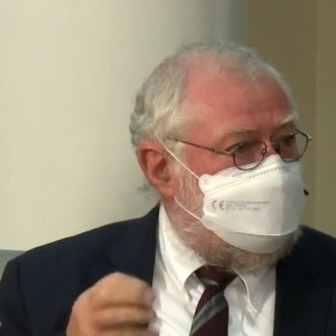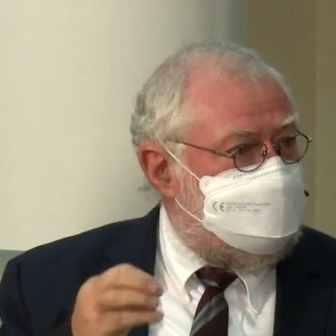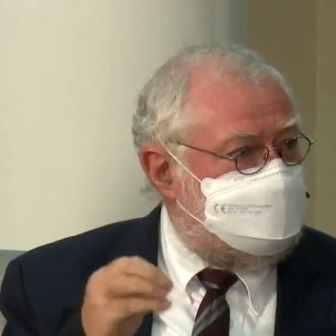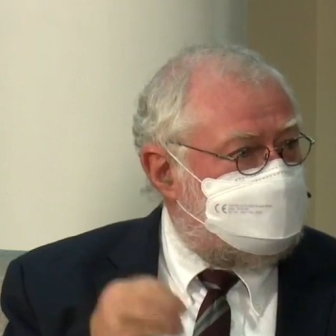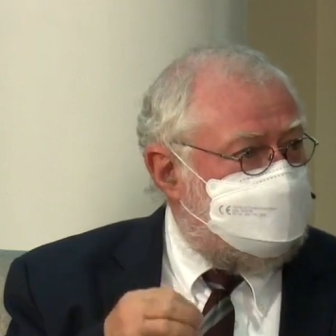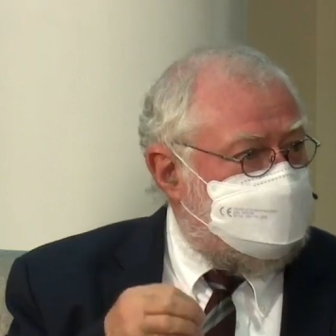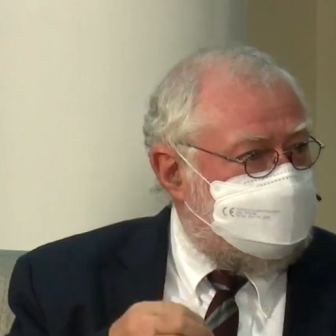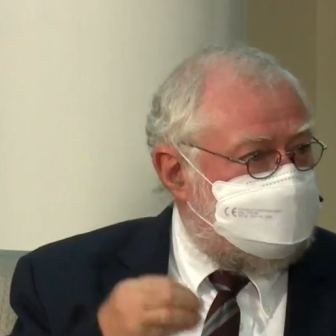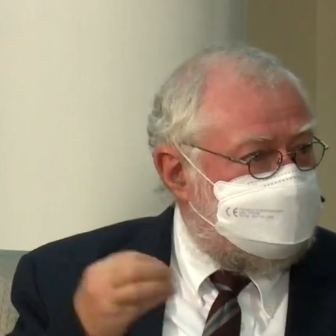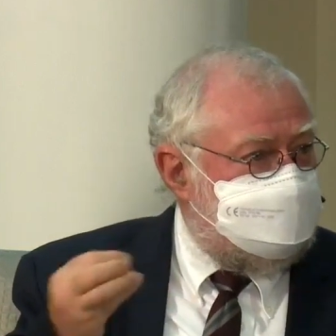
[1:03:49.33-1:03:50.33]

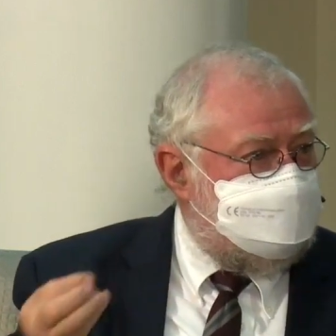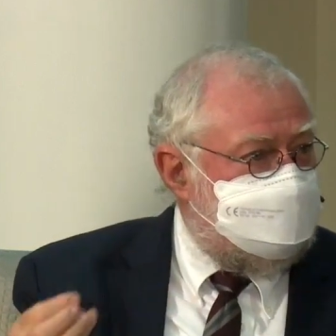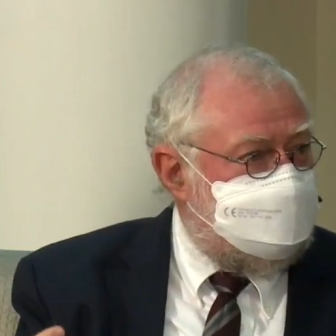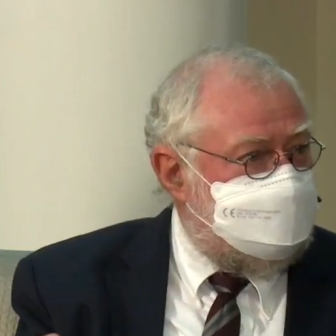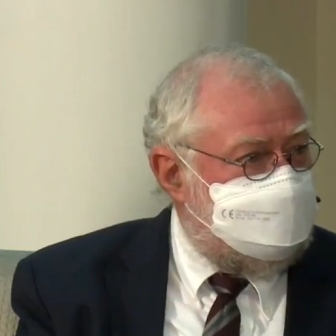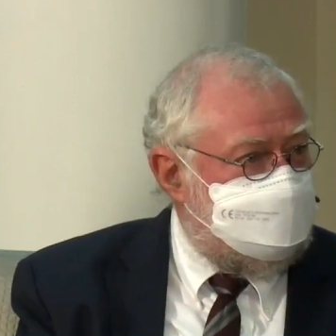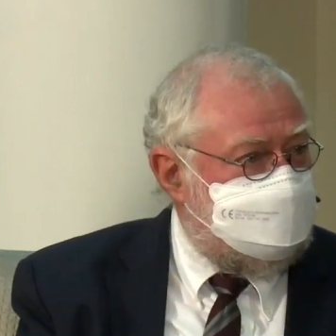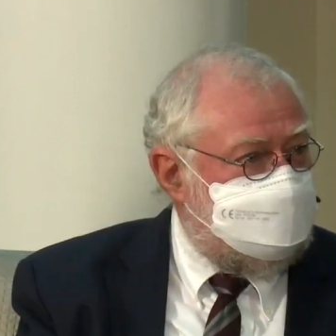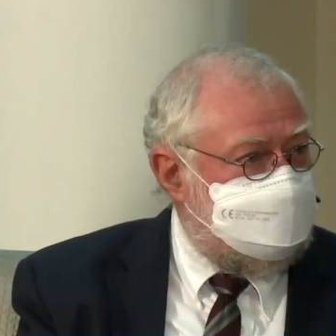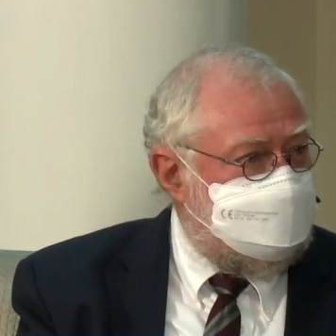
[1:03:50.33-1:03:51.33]
utilize
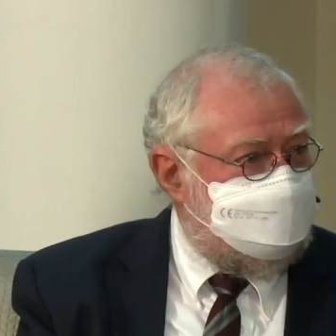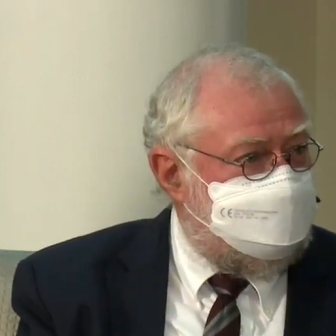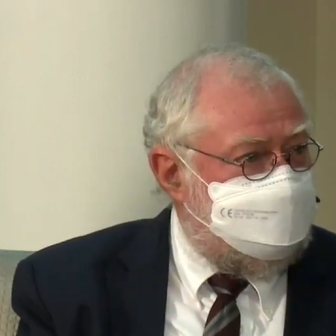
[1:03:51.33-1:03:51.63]
the